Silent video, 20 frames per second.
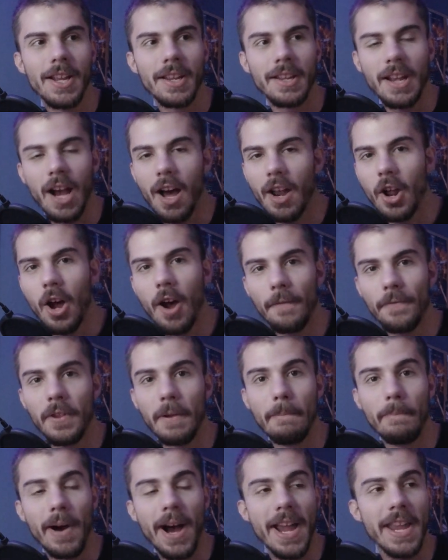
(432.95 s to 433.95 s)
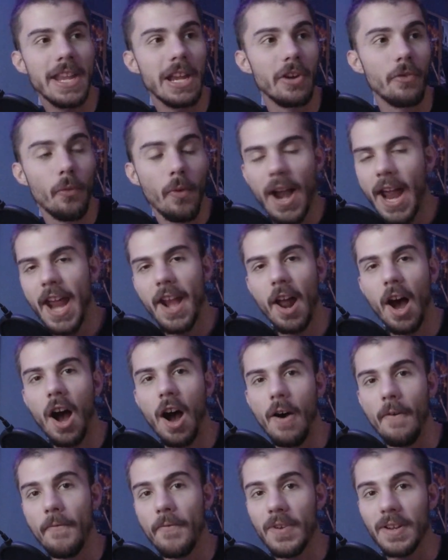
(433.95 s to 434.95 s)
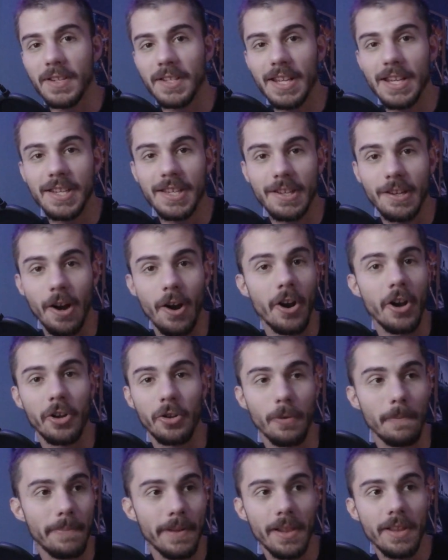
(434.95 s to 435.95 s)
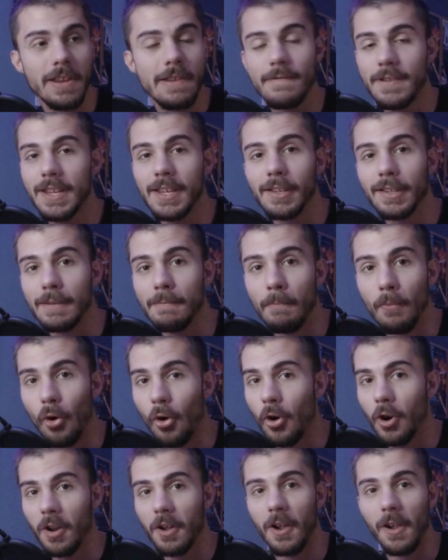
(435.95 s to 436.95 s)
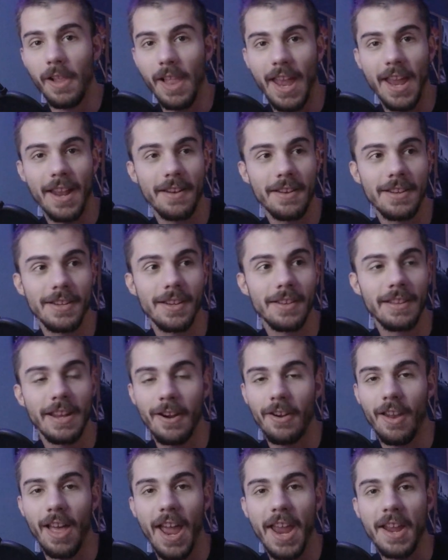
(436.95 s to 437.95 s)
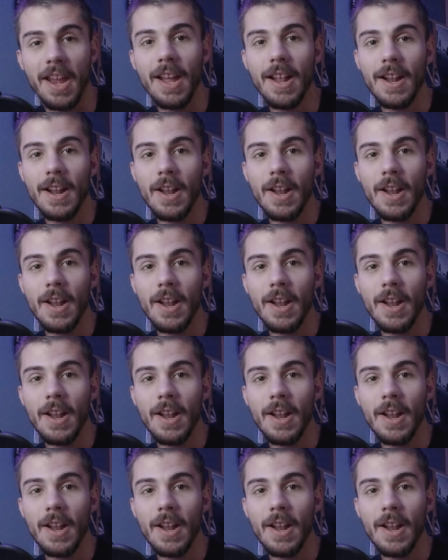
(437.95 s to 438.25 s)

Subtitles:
got off the bike and ran off, because they started to believe he's immortal, and they're like,